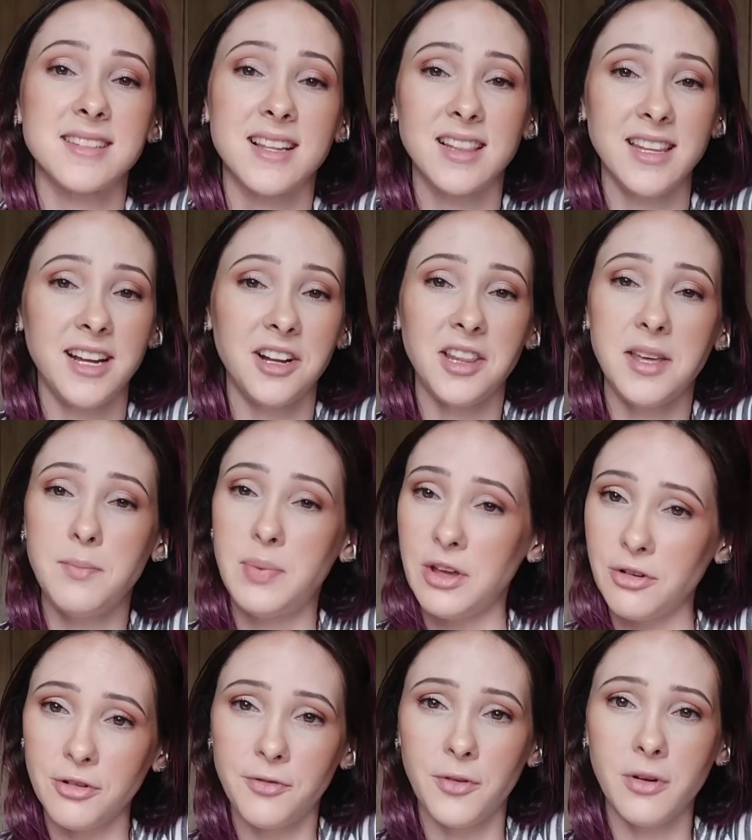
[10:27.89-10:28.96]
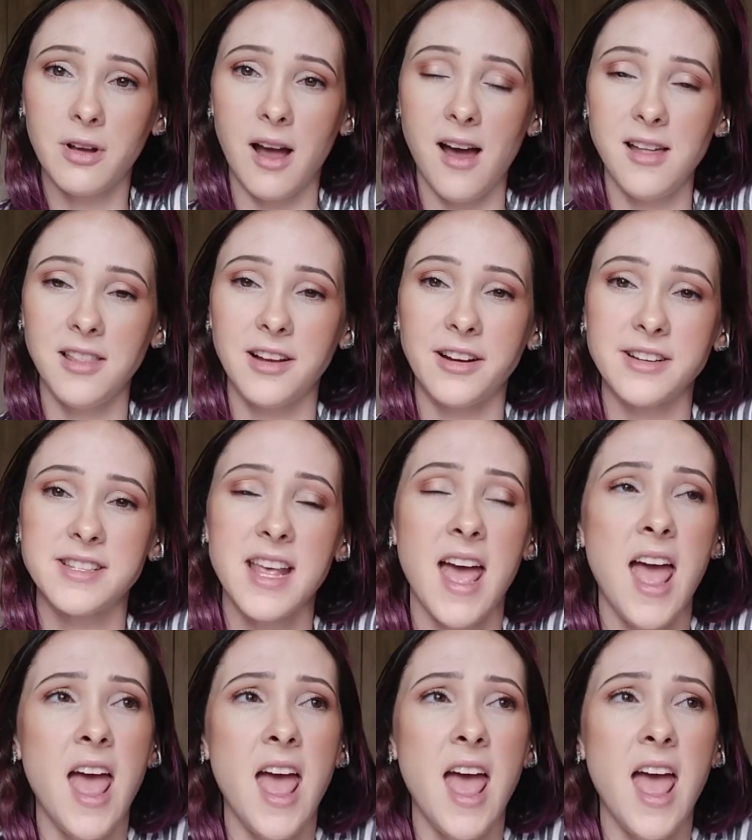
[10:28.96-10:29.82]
clearly beautiful colors.